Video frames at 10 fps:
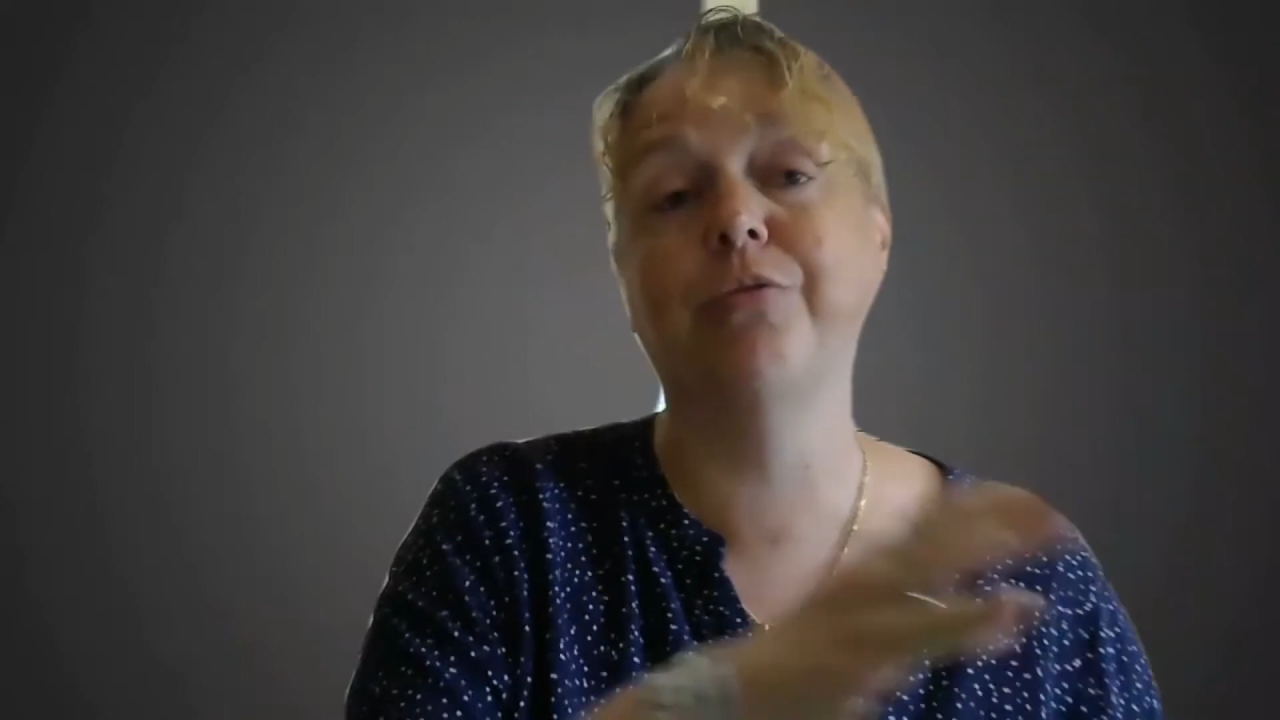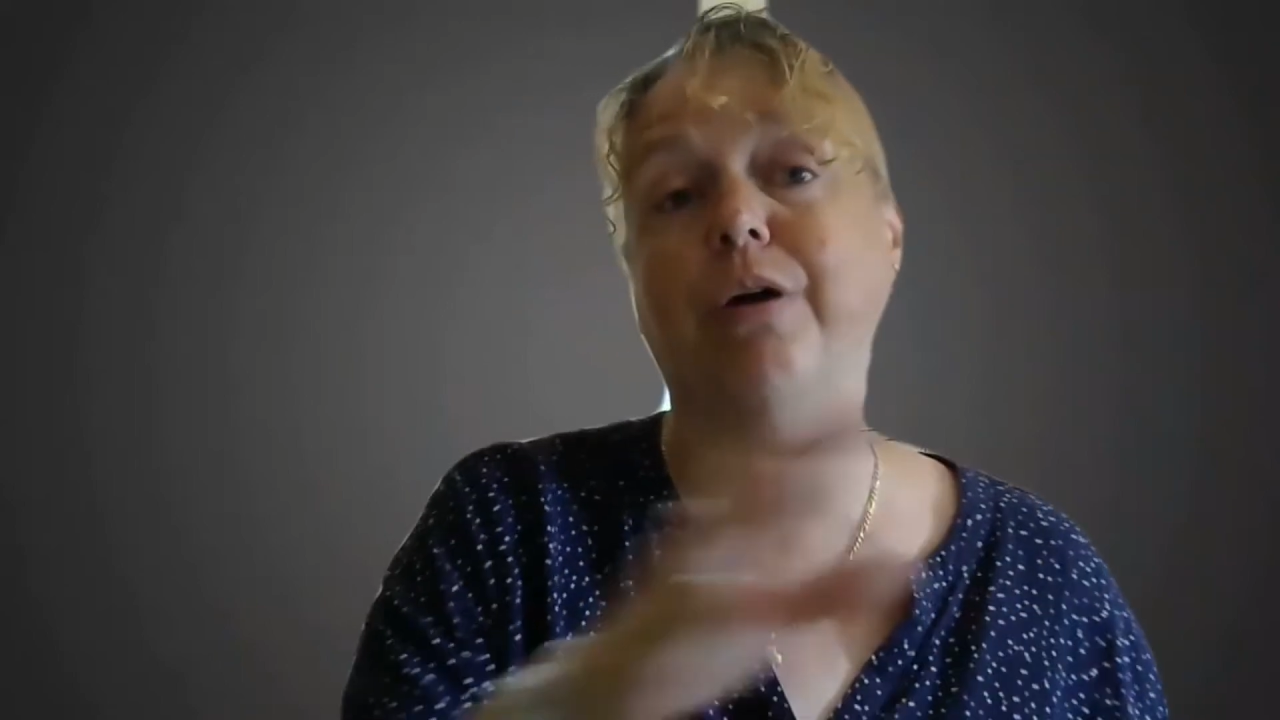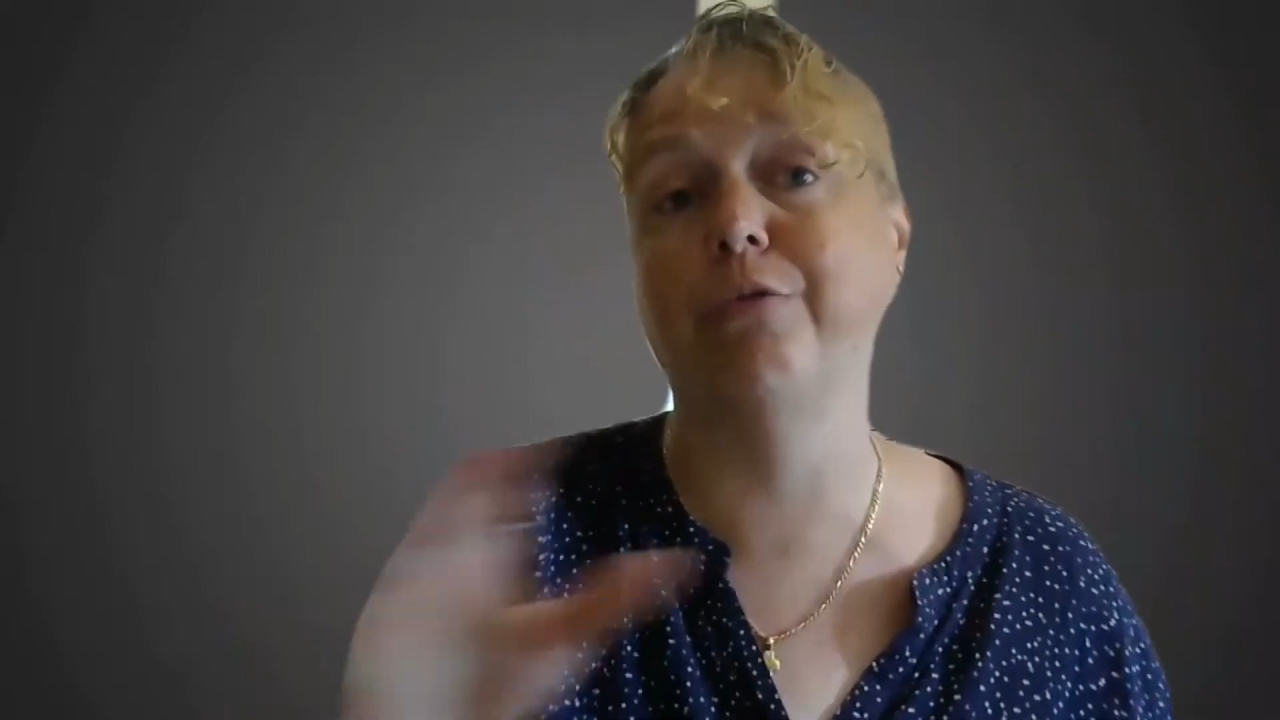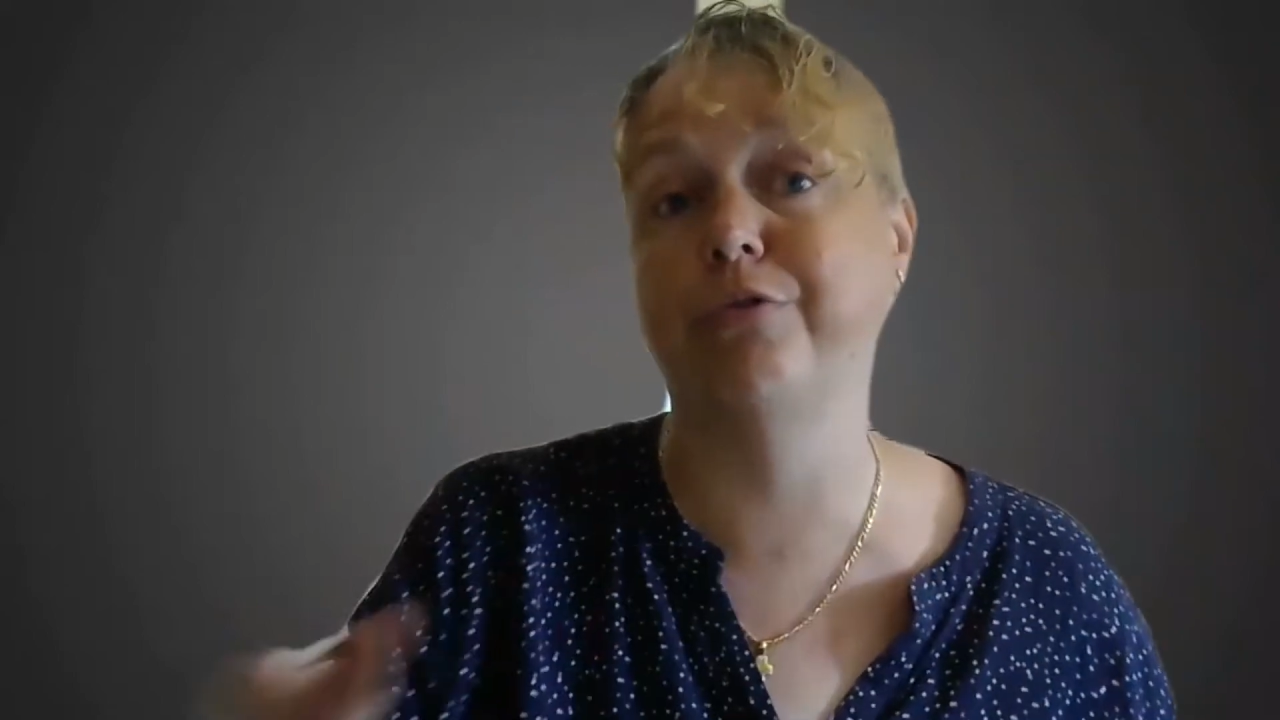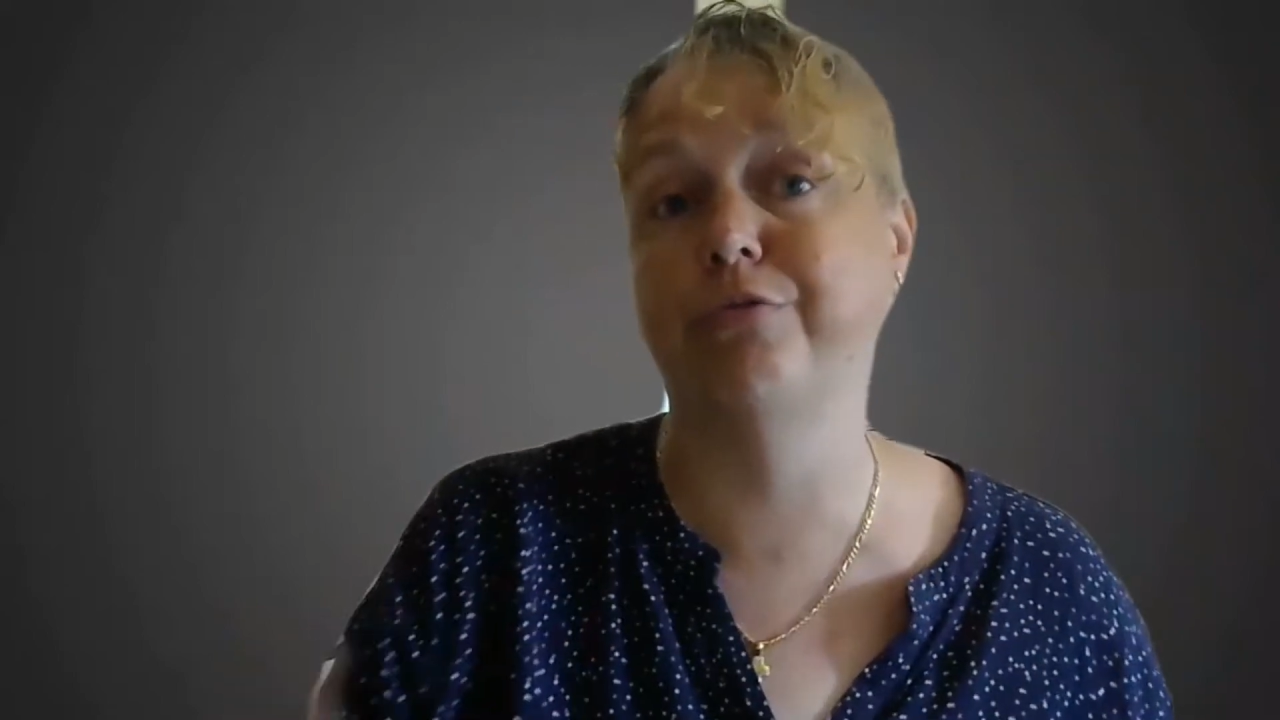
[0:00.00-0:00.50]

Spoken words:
throughout the